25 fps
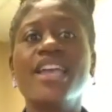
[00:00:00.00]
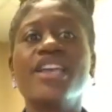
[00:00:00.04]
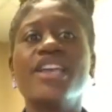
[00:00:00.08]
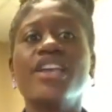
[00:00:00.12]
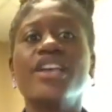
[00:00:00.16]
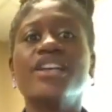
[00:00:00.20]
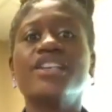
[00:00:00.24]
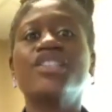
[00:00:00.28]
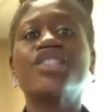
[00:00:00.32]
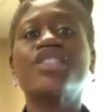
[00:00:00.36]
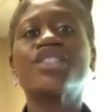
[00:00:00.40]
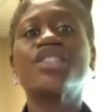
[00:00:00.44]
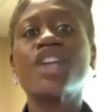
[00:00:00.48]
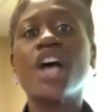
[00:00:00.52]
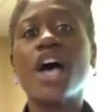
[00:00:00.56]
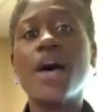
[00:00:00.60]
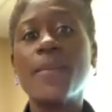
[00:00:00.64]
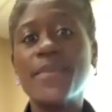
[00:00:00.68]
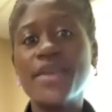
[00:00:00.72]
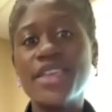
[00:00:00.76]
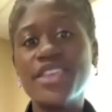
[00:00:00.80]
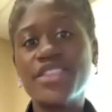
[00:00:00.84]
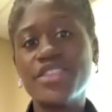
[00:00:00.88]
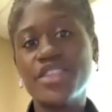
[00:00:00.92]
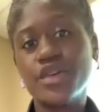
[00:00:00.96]

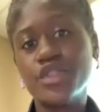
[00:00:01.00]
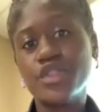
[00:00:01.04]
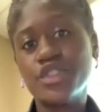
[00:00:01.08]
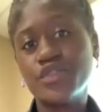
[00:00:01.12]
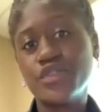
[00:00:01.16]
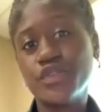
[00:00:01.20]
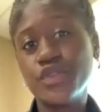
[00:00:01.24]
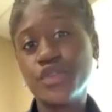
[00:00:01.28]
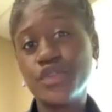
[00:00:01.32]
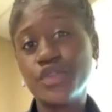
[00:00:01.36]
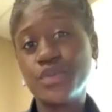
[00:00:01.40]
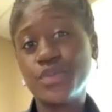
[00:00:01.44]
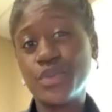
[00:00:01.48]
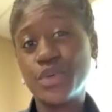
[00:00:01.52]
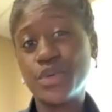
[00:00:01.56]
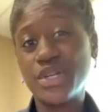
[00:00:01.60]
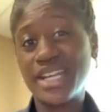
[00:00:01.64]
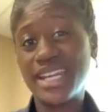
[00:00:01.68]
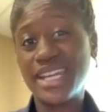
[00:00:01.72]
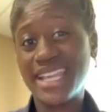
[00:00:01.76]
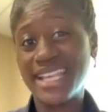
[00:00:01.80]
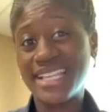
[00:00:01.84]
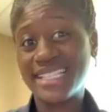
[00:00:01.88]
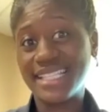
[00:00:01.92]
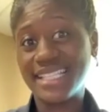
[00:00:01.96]
stopping those foods won't
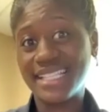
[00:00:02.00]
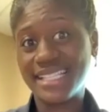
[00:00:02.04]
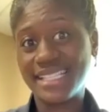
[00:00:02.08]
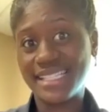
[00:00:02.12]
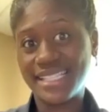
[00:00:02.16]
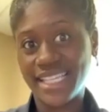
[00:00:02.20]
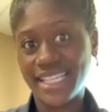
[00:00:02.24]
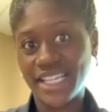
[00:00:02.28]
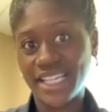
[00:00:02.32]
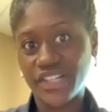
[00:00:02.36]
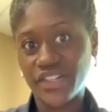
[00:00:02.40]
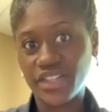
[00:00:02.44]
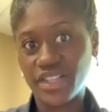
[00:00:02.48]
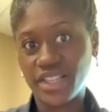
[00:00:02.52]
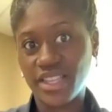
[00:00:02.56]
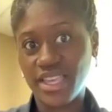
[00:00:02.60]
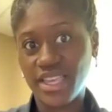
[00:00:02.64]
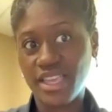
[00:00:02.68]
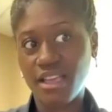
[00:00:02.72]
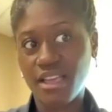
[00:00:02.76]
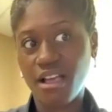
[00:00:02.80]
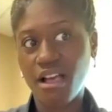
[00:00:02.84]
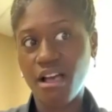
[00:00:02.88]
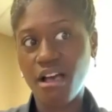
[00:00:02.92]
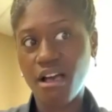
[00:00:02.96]
necessarily
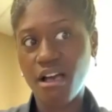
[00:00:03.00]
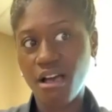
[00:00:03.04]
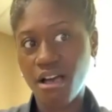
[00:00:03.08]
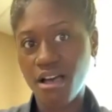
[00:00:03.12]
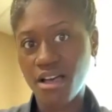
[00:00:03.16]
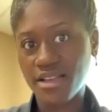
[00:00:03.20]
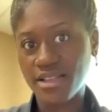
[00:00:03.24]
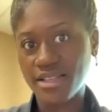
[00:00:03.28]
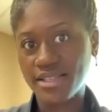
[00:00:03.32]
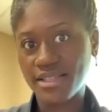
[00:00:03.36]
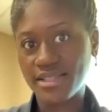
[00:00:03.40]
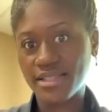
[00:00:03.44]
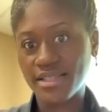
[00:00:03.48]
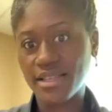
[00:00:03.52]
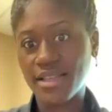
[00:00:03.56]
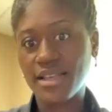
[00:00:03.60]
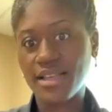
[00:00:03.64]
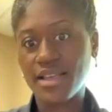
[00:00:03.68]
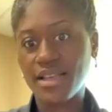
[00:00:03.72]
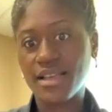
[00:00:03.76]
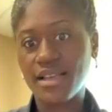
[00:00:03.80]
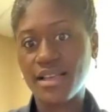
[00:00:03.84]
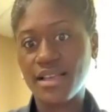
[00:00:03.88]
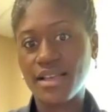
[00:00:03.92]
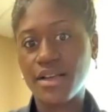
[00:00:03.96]
cause
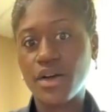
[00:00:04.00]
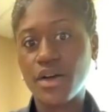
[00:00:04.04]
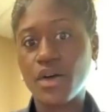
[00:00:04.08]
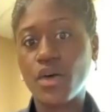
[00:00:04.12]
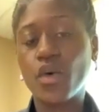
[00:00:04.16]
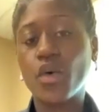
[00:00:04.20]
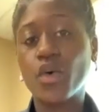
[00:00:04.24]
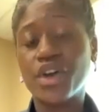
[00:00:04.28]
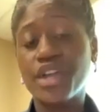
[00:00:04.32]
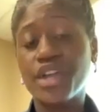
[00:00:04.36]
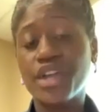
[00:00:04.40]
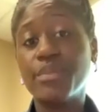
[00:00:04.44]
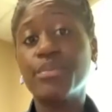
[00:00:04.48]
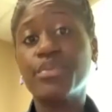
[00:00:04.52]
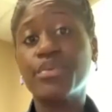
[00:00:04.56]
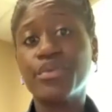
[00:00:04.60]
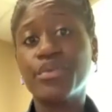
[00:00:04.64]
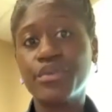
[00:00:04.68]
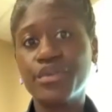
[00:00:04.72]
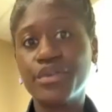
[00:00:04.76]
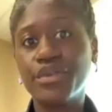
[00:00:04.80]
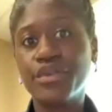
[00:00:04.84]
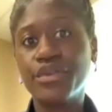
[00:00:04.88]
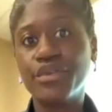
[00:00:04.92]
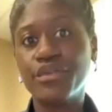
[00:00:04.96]
or
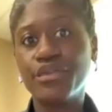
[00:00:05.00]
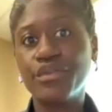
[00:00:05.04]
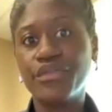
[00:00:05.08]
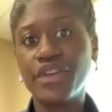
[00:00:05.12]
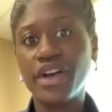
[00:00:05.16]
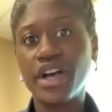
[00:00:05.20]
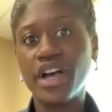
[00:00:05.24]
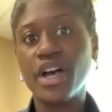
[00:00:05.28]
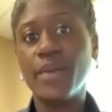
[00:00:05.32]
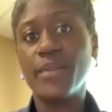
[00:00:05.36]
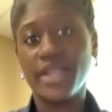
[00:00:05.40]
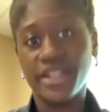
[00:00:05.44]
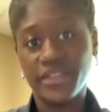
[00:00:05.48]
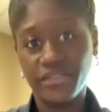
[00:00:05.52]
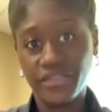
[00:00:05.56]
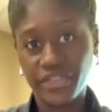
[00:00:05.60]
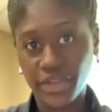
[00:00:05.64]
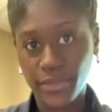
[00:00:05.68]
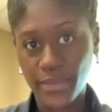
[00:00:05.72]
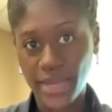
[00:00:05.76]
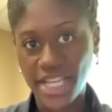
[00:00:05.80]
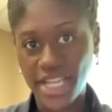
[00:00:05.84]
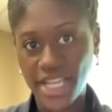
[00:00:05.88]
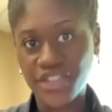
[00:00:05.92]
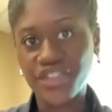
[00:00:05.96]
improve
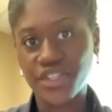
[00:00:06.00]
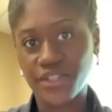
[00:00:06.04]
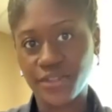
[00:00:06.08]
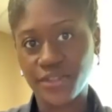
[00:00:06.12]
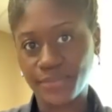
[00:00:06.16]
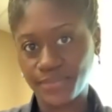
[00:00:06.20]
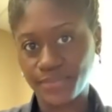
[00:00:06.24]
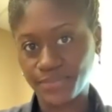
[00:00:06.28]
inflammation.